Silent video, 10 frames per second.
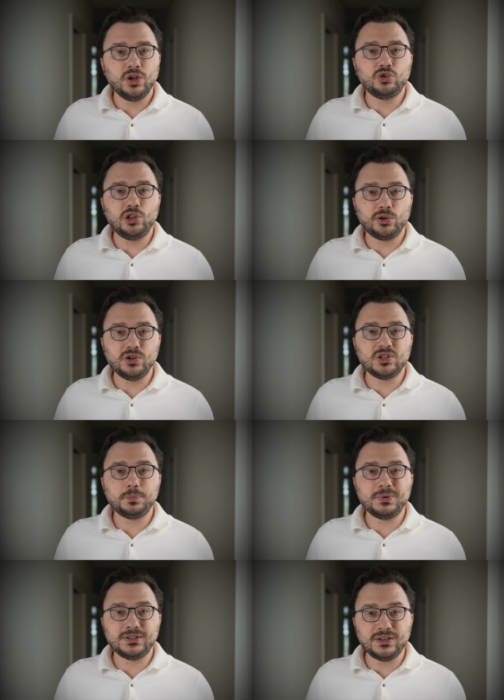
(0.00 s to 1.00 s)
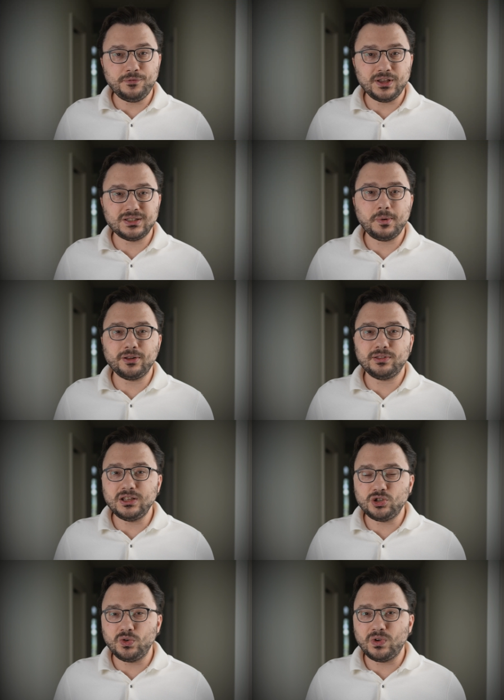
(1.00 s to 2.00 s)
to learn specifics about lead
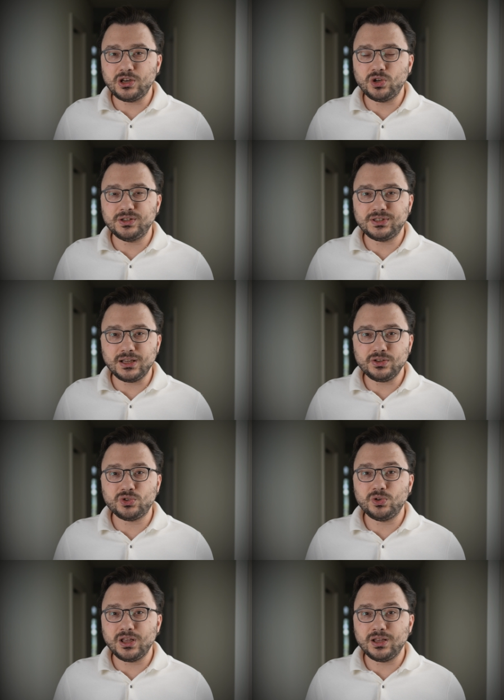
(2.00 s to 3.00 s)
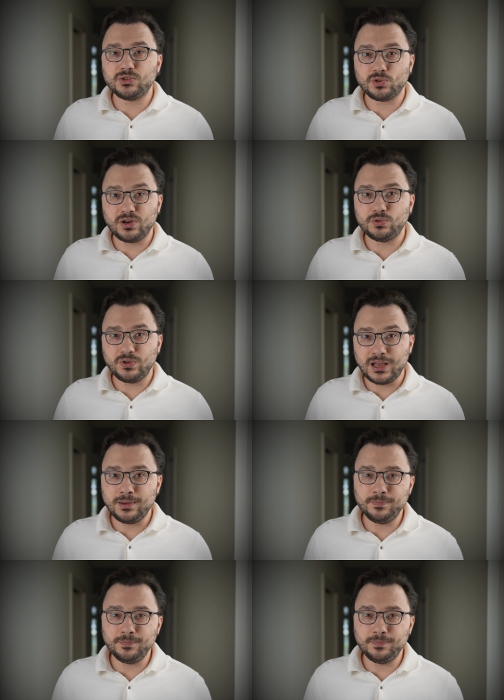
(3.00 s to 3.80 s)
generation and sales so you can get started today.